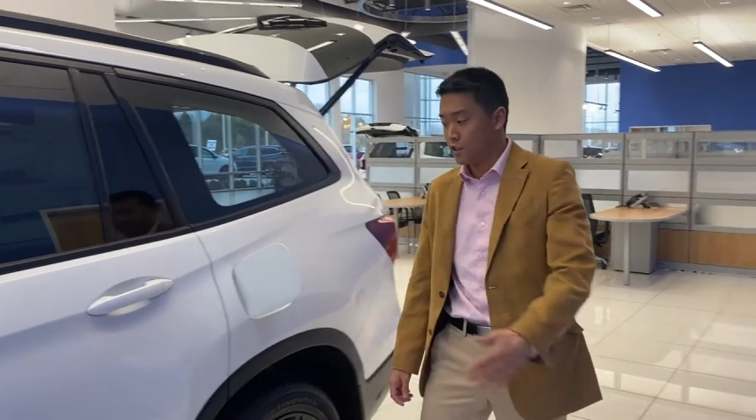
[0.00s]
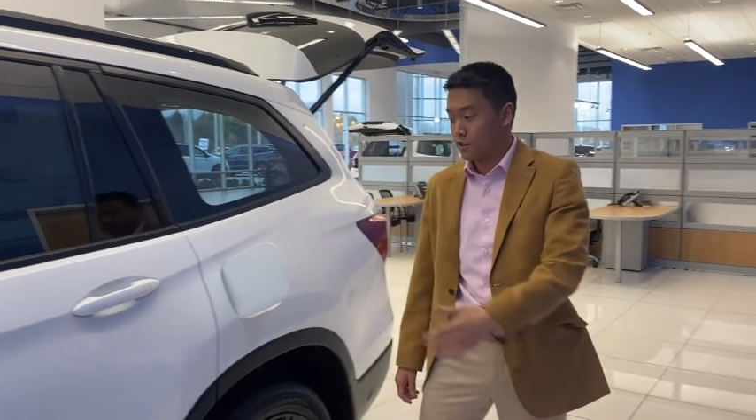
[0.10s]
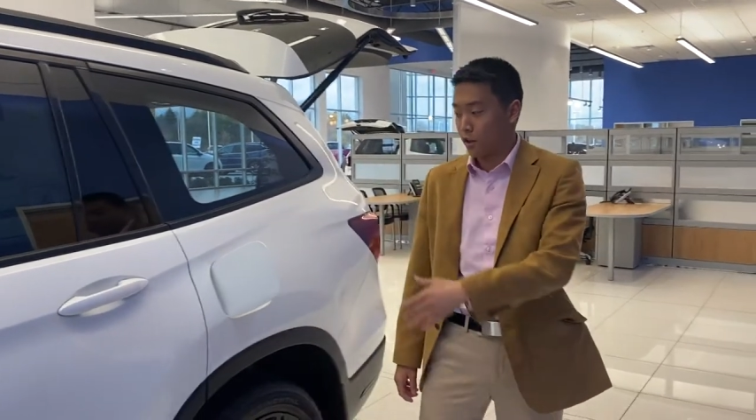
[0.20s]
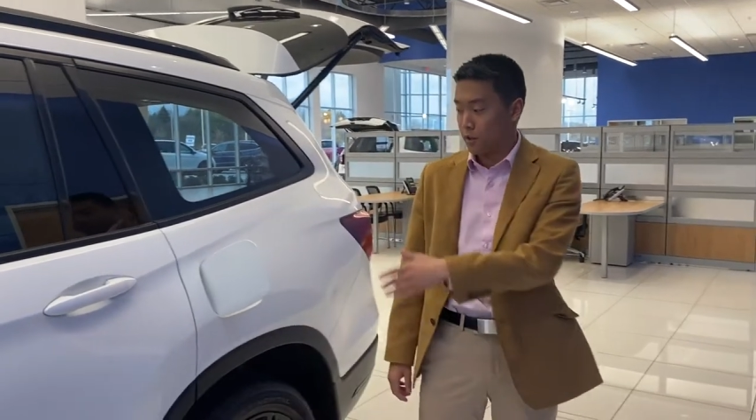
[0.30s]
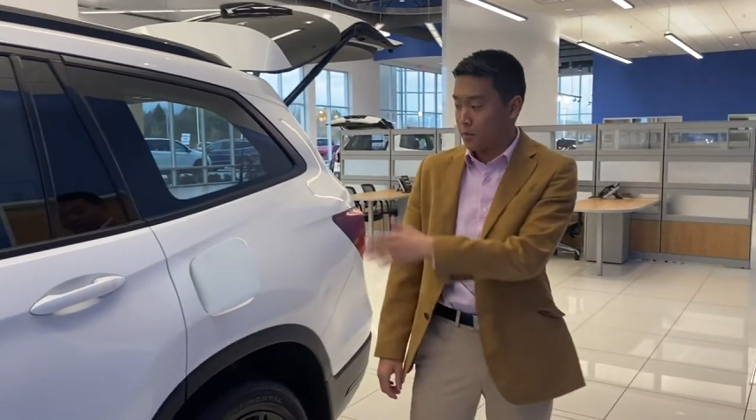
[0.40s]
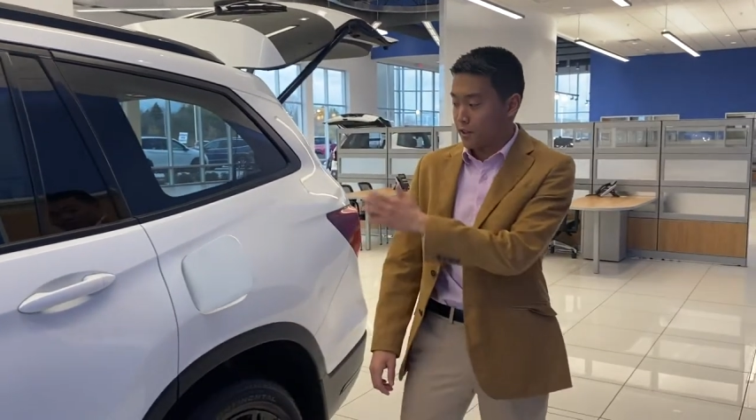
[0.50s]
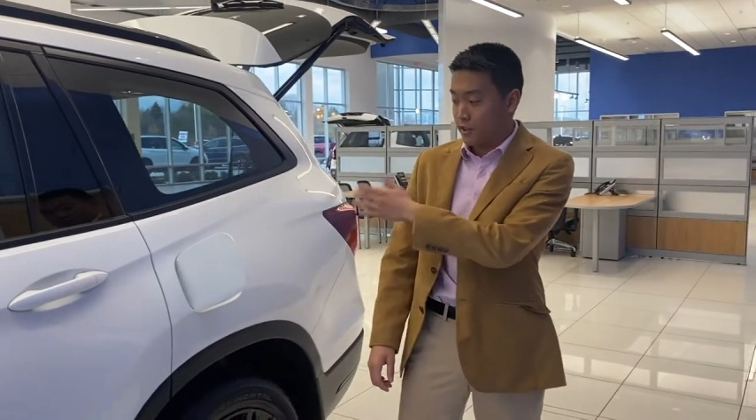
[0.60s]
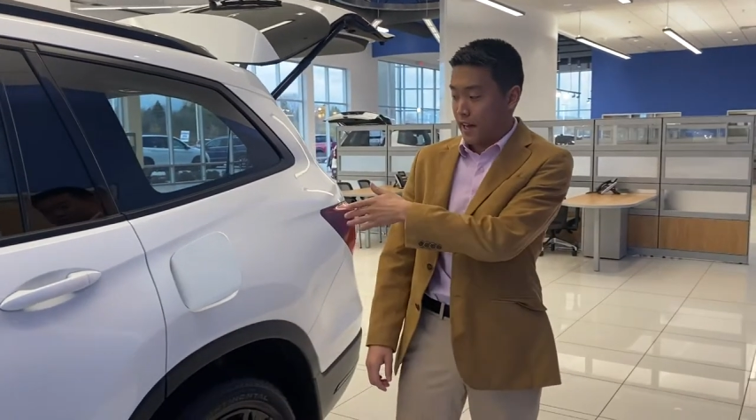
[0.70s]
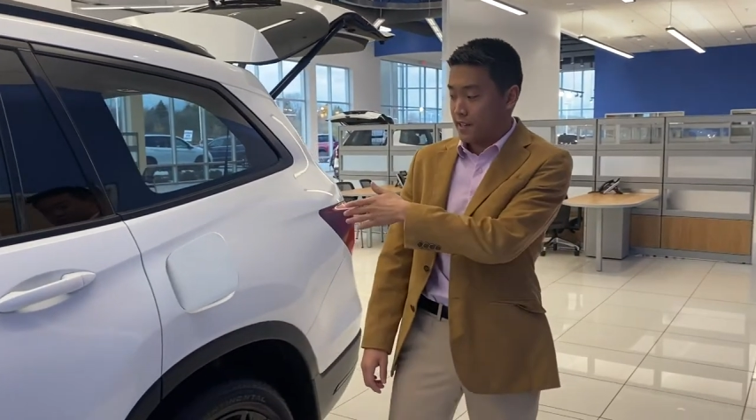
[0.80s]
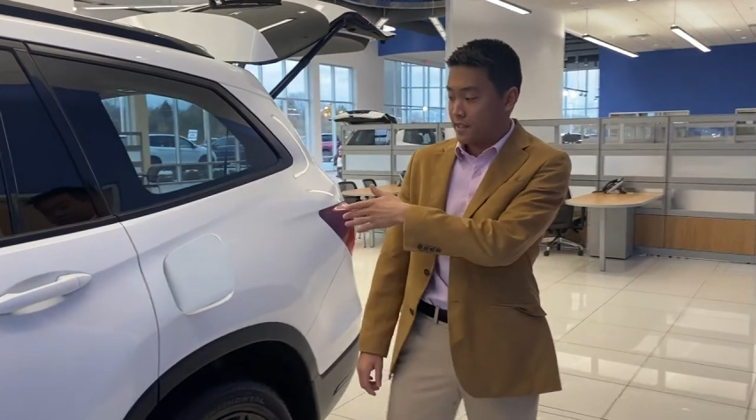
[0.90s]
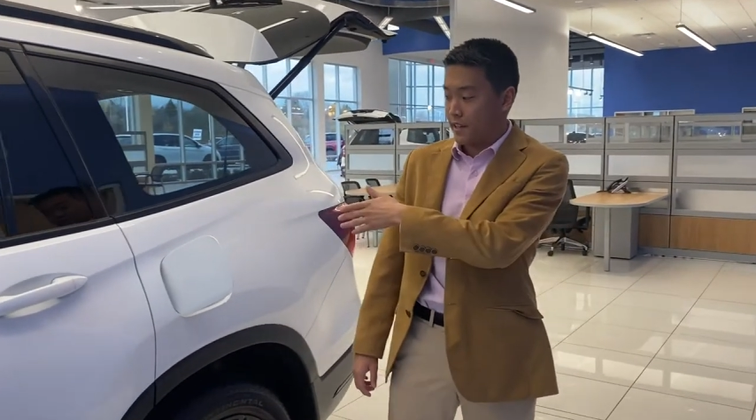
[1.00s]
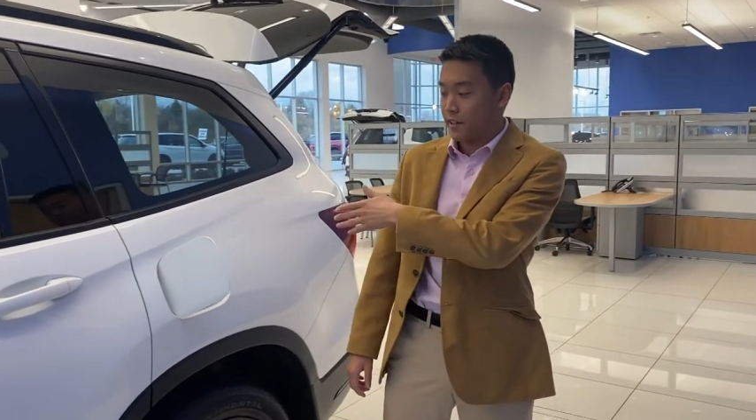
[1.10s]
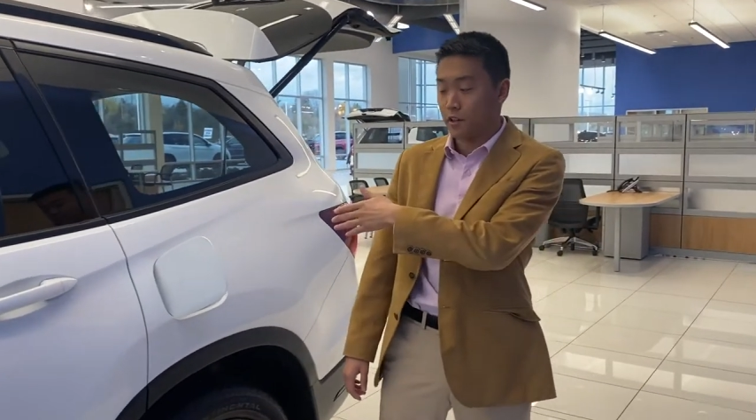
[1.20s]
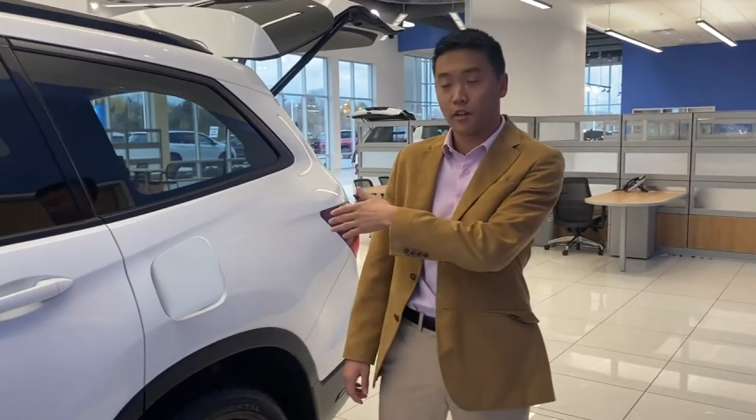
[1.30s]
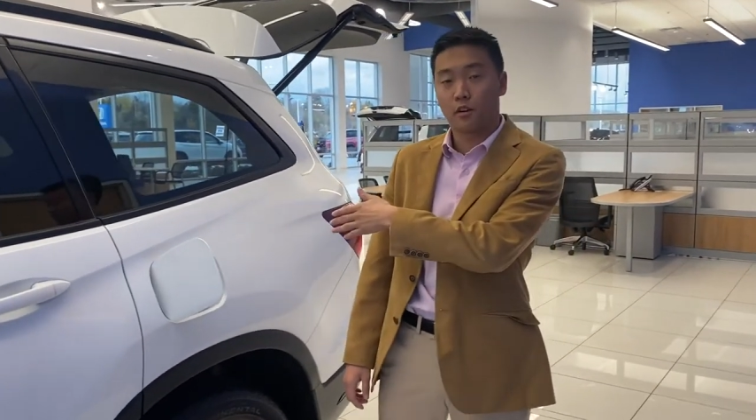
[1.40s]
Starting with your gas
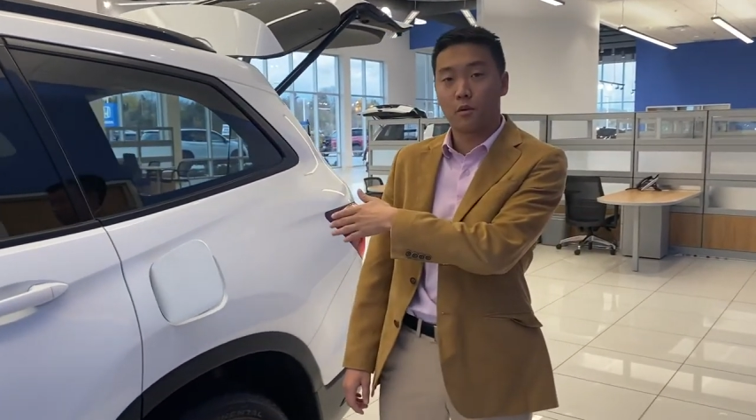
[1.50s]
tank, you're going to